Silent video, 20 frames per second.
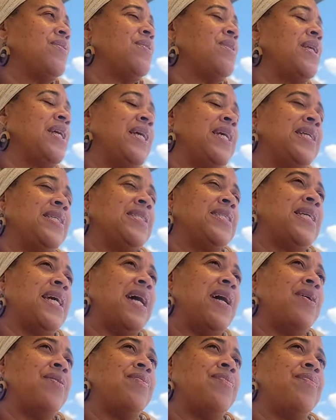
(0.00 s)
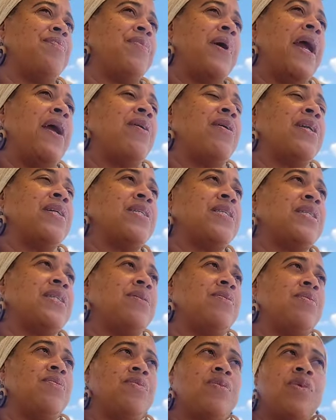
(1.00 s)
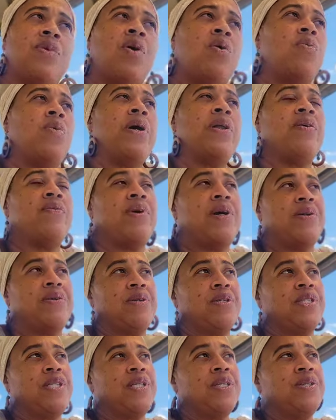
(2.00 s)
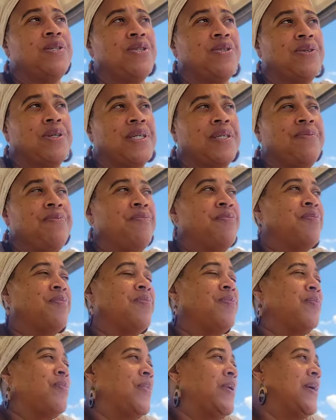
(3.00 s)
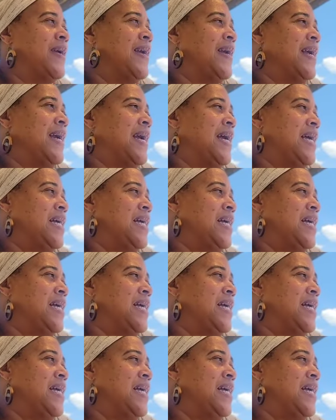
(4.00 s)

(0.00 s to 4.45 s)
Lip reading: things that parents don't want around their children. Mm-hmm.